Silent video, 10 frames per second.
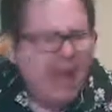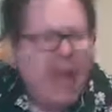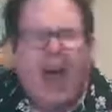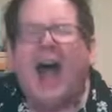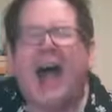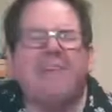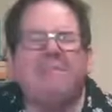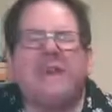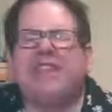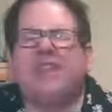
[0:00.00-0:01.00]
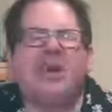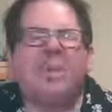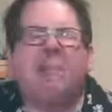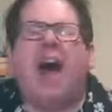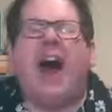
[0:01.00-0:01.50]
I missed the
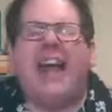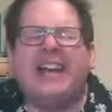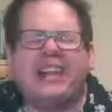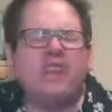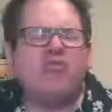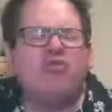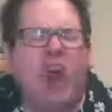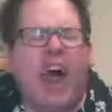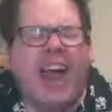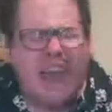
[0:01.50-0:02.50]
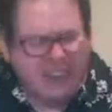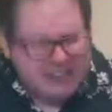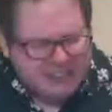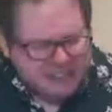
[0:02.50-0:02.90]
bike ride.